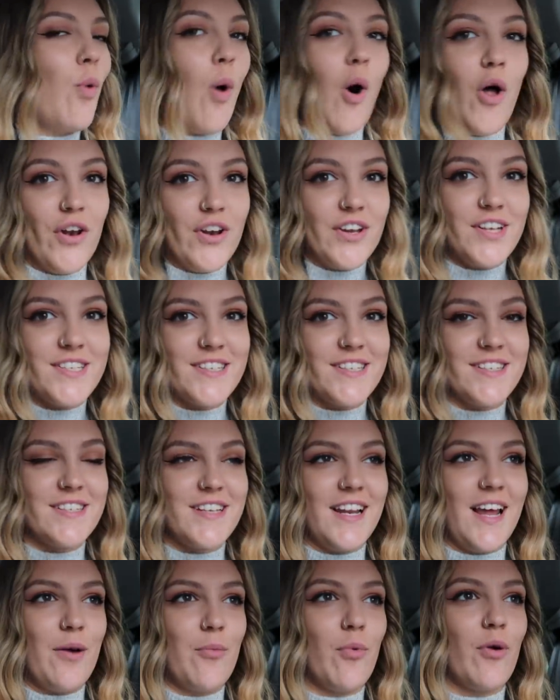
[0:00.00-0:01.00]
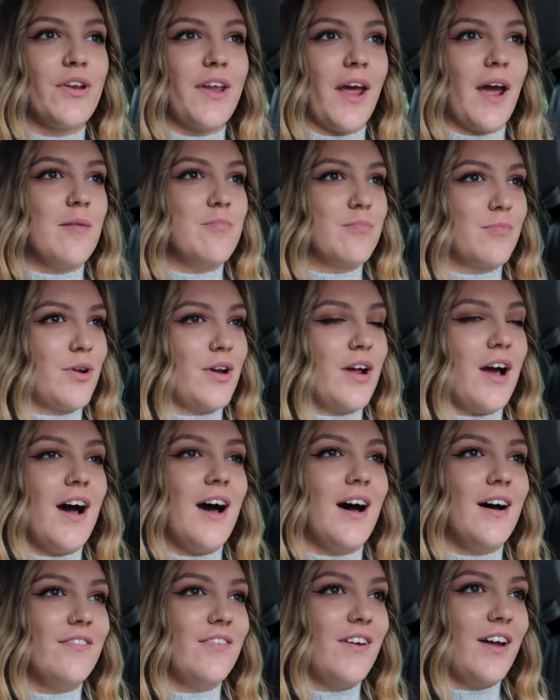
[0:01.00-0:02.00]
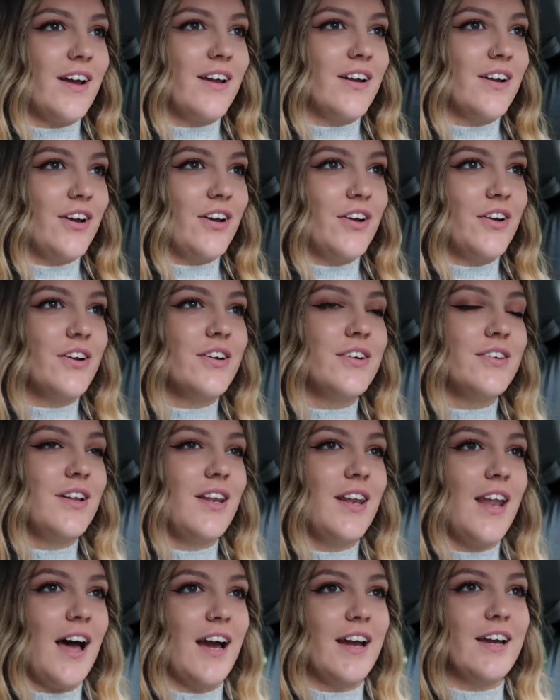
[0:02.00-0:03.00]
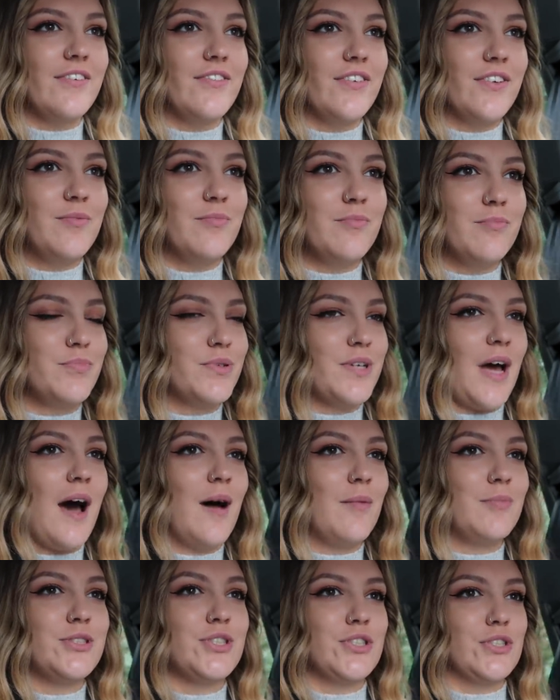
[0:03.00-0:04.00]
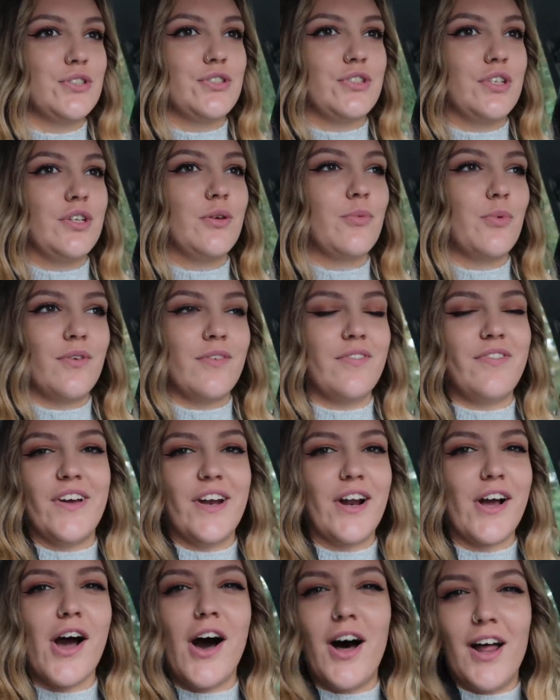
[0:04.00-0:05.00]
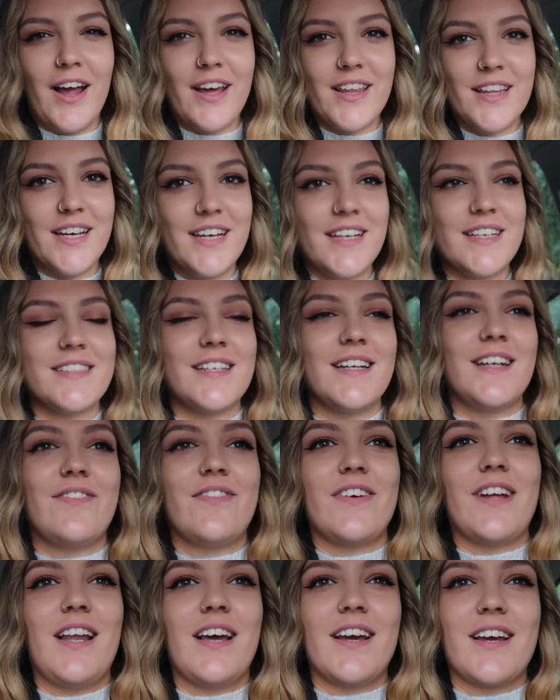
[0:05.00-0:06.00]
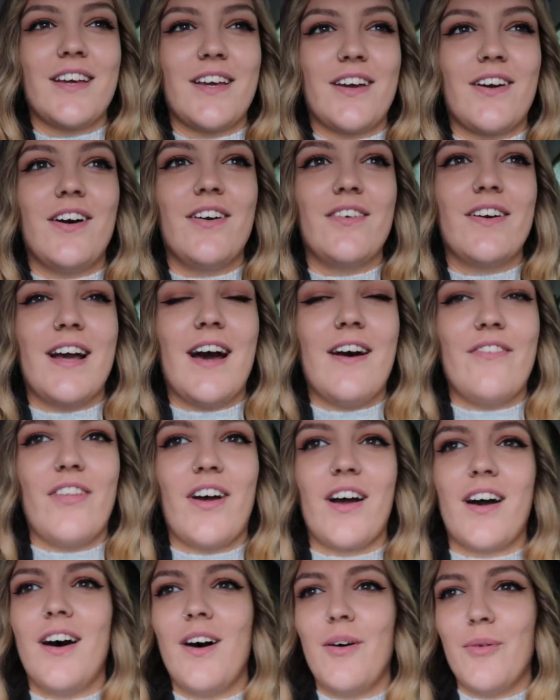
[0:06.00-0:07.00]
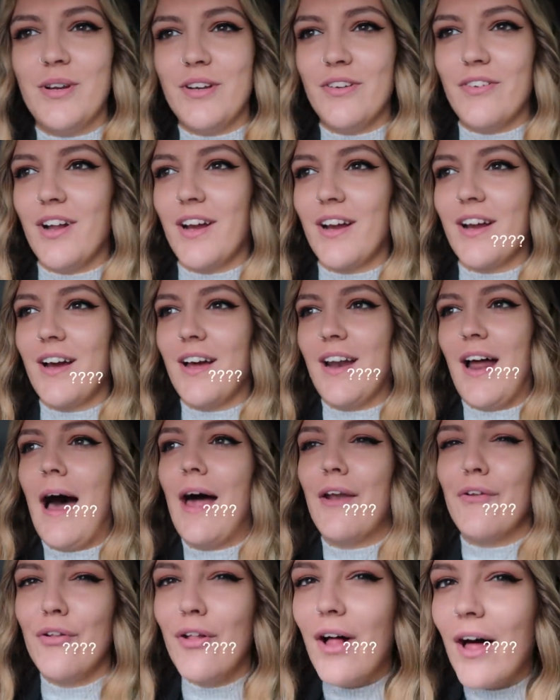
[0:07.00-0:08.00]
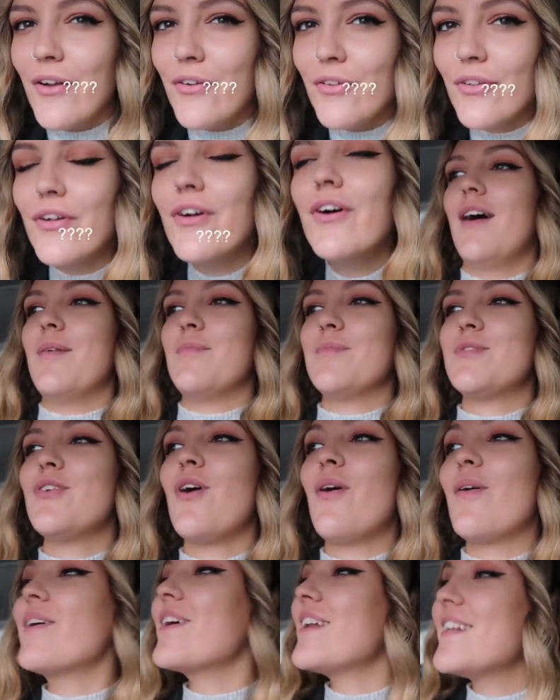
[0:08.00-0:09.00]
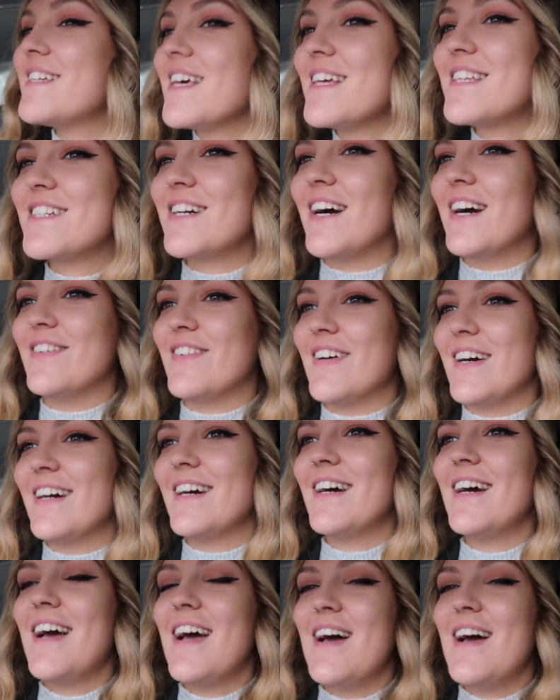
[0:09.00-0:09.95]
One day I'm gonna have, like, you know, life and perhaps children that wouldn't fit in a car like this, and I feel like you can't really have that car when you're like an adult. So I'm gonna test drive it.